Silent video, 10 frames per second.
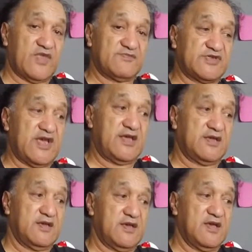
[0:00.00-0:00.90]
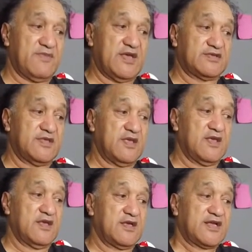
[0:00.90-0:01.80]
I'm saying about
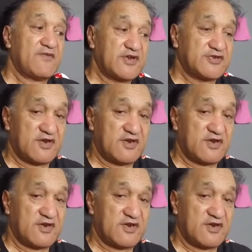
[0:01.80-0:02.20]
Governor